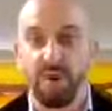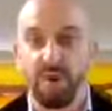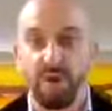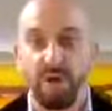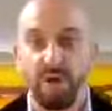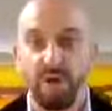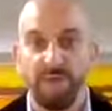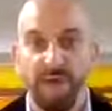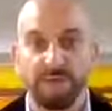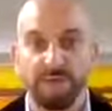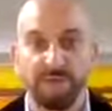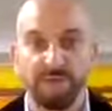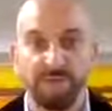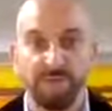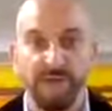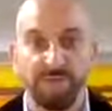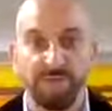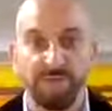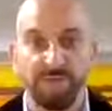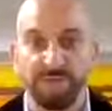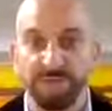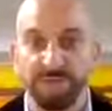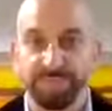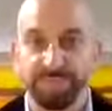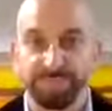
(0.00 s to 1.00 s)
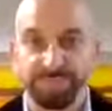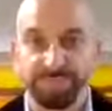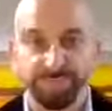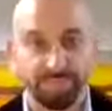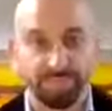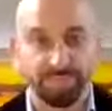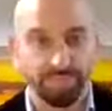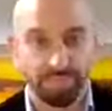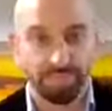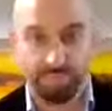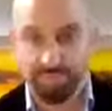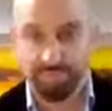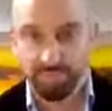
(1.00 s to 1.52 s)
all that stuff,
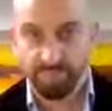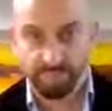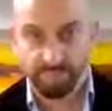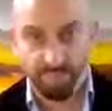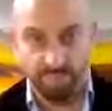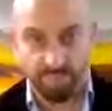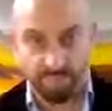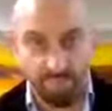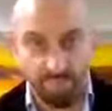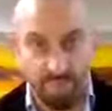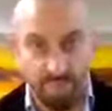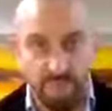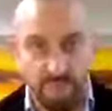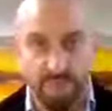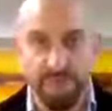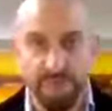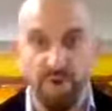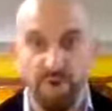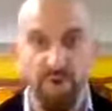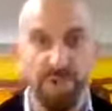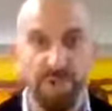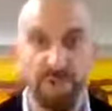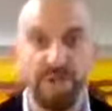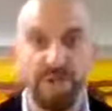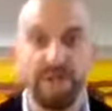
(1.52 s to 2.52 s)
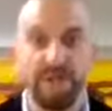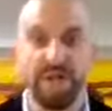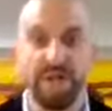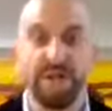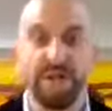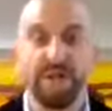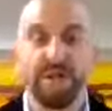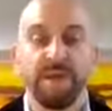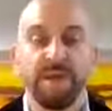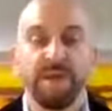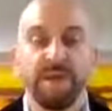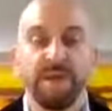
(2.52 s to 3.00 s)
nobody